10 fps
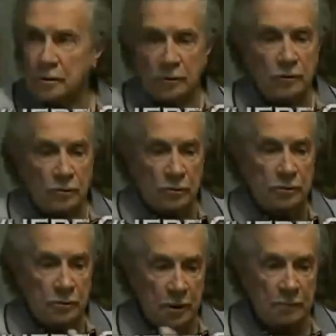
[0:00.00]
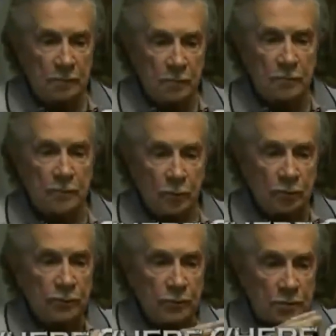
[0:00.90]
And you have your own
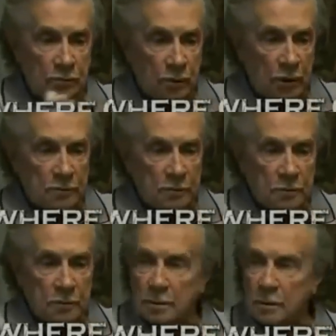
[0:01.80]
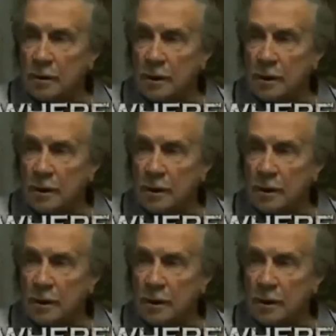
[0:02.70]
force field around the